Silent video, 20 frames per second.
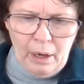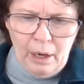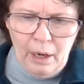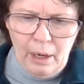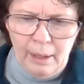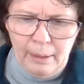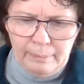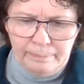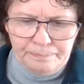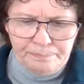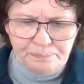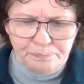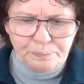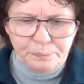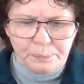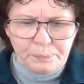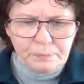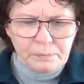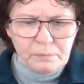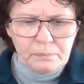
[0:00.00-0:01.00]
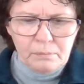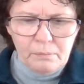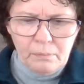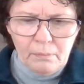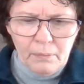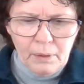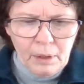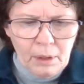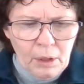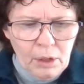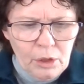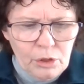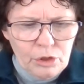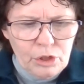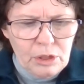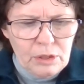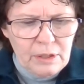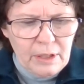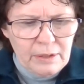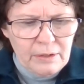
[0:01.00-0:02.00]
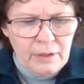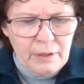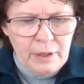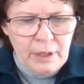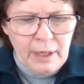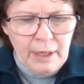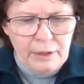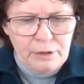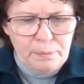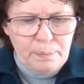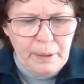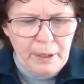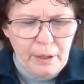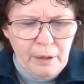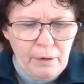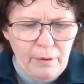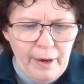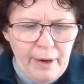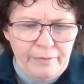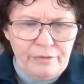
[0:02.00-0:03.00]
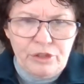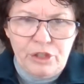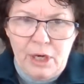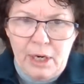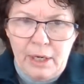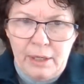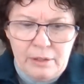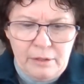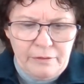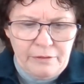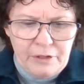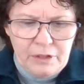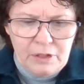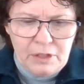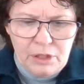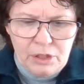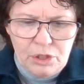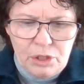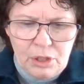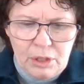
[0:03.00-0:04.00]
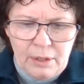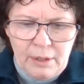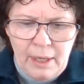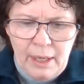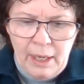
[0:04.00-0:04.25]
Um, she says in the next paragraph, John is a physician,